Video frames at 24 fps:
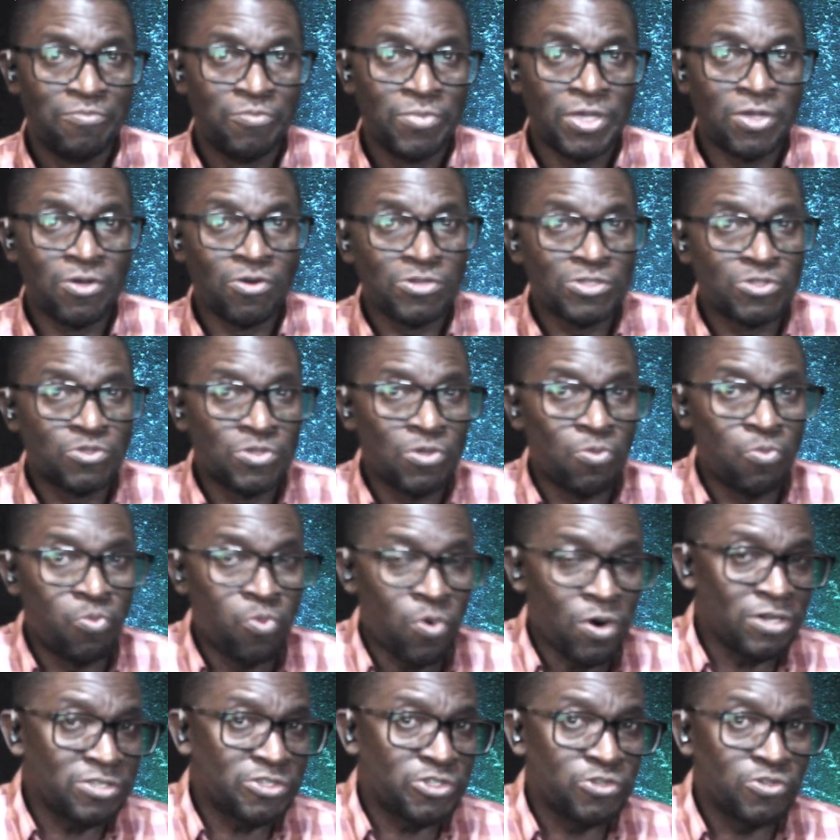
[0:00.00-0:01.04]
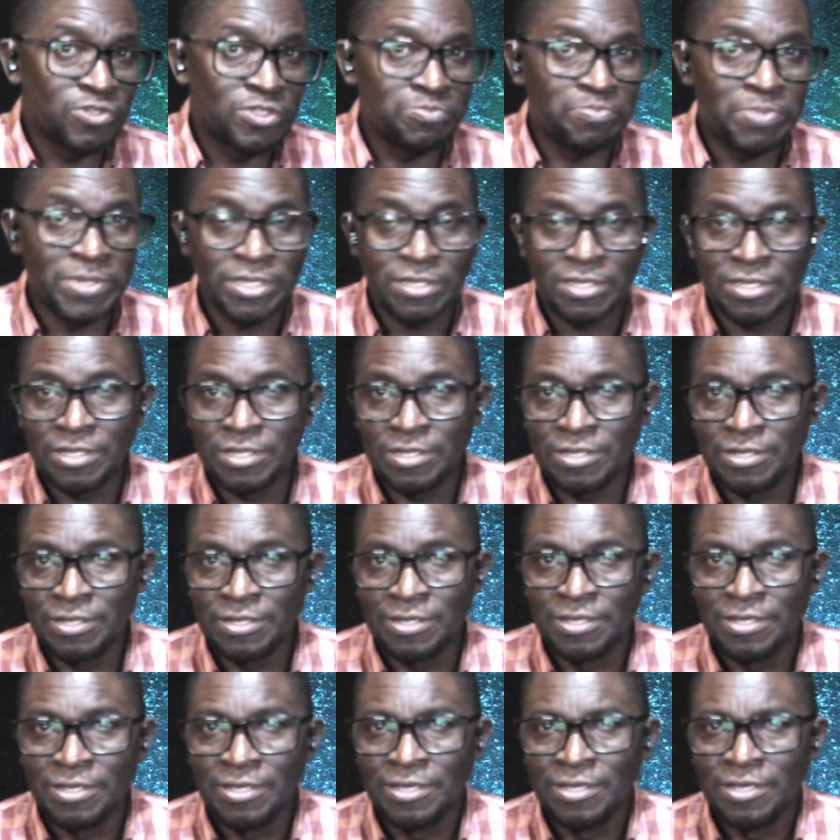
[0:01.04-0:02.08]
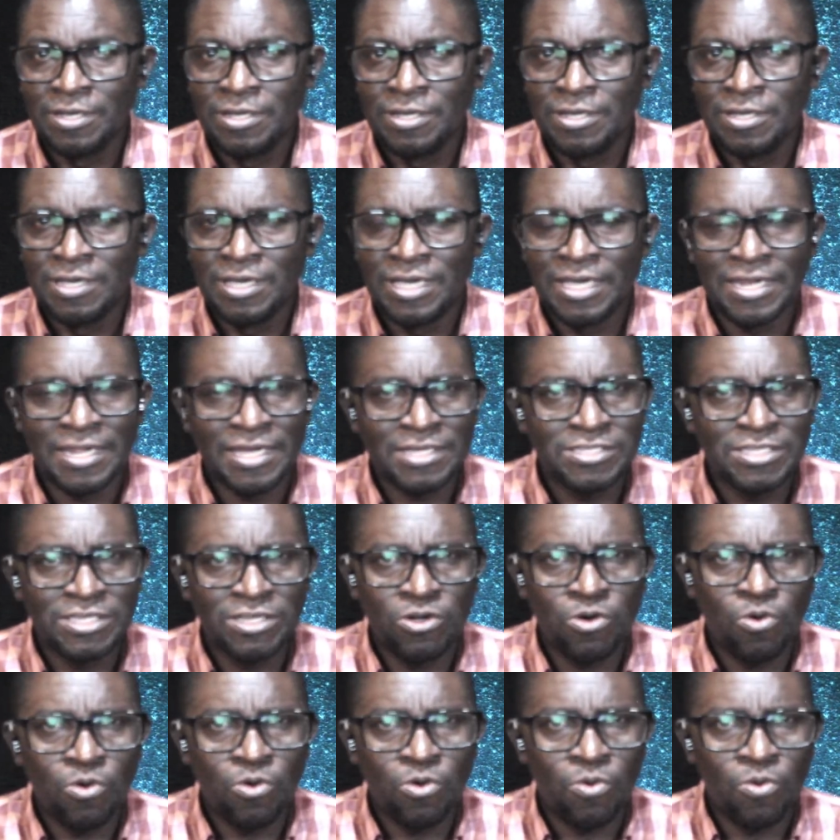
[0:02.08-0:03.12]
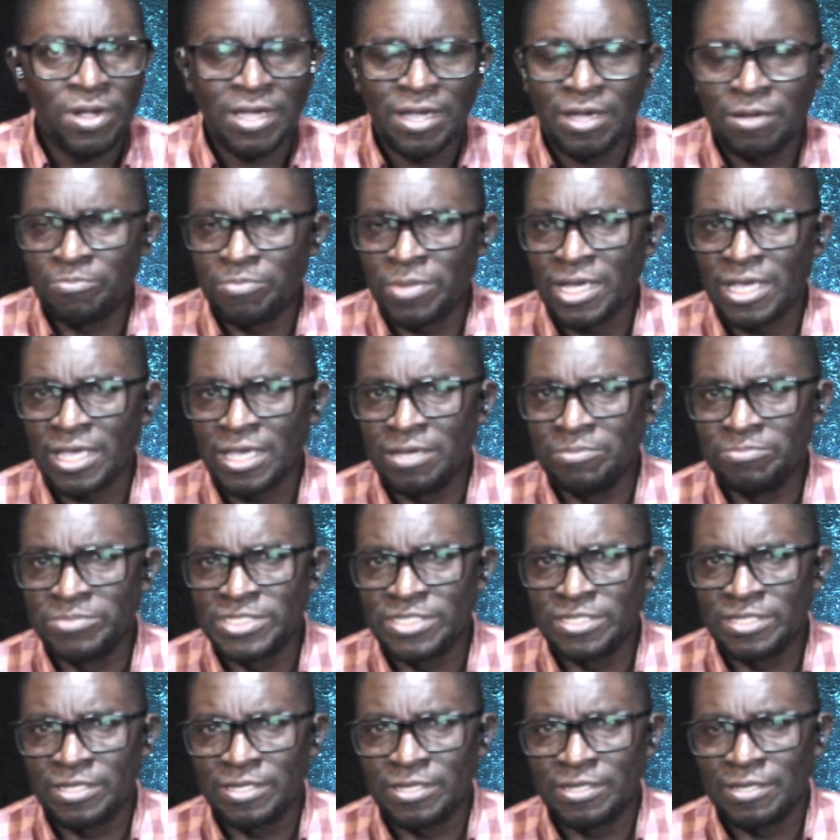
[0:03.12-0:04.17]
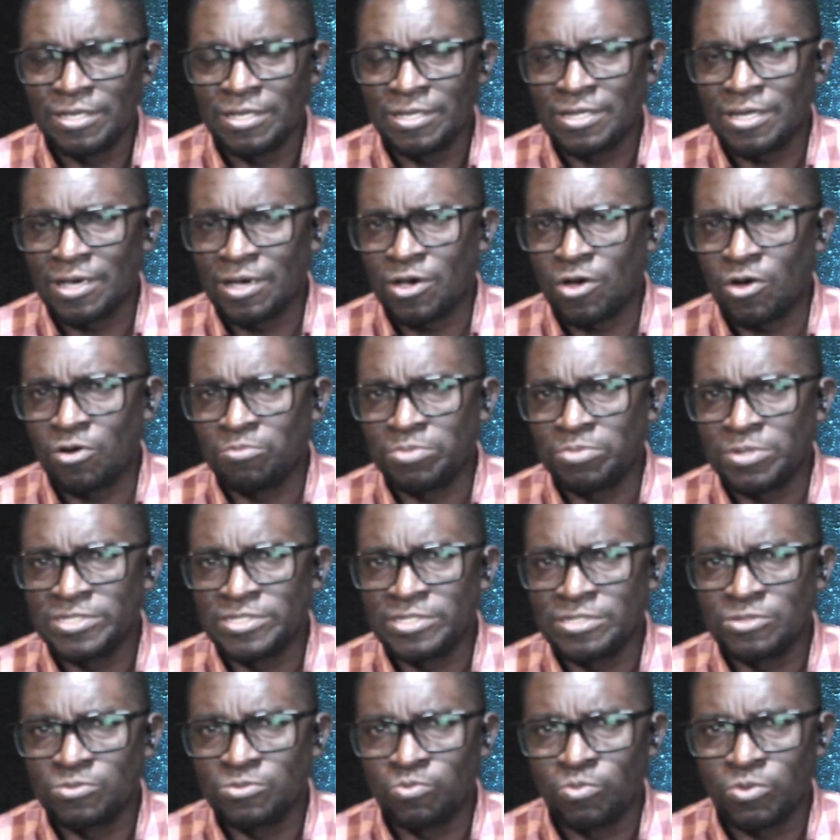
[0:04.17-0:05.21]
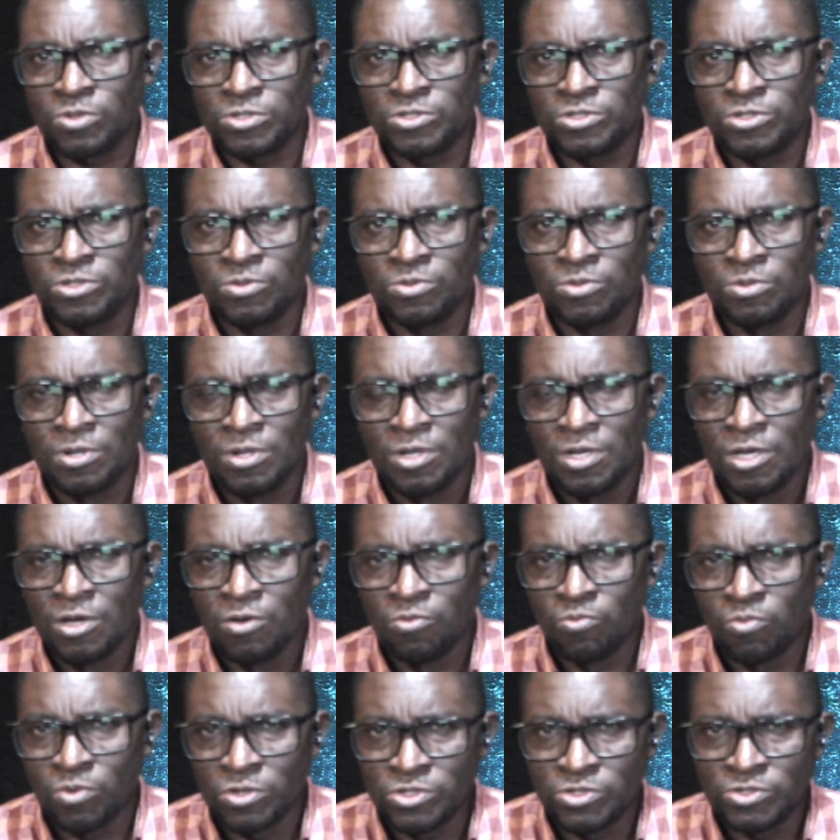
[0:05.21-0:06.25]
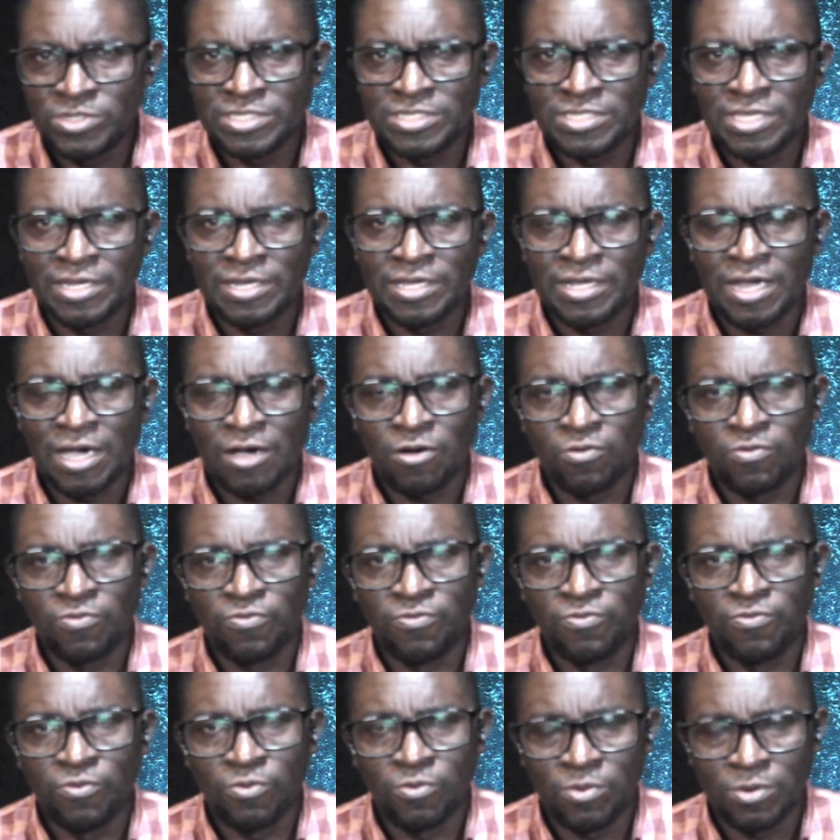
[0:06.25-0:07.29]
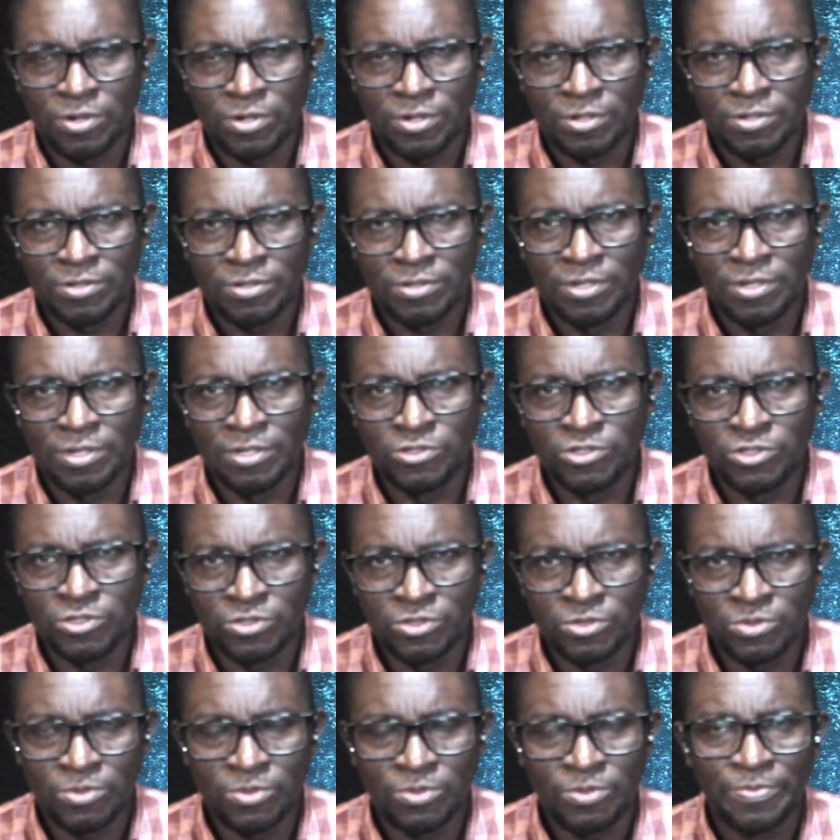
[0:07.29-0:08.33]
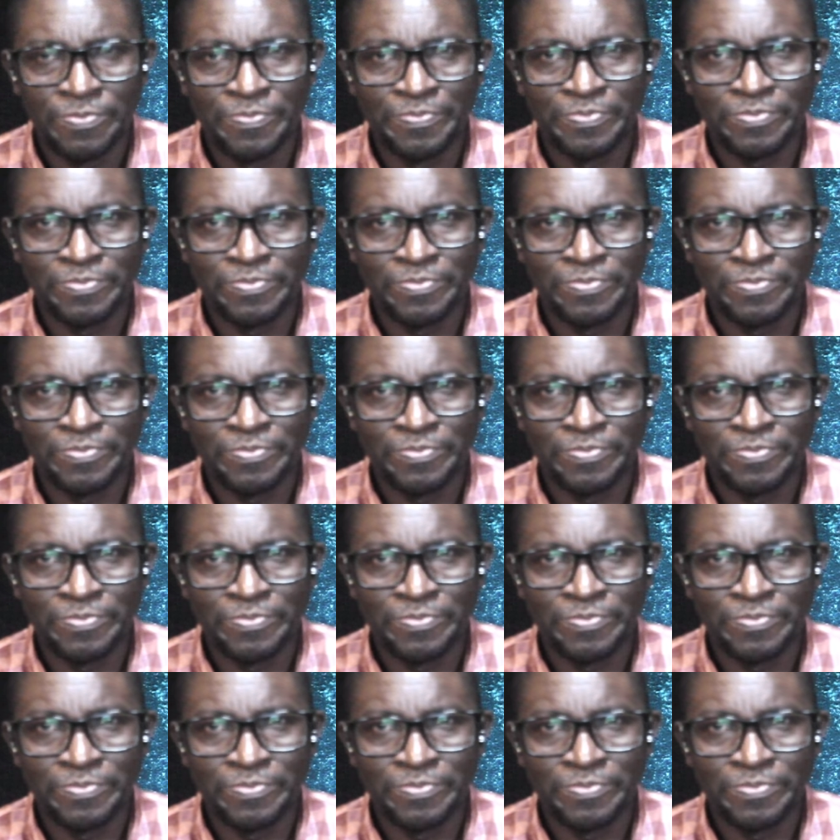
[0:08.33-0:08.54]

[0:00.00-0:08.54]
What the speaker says: Because the words you speak, it doesn't go and come back empty. It accomplishes what you set it out for and to do.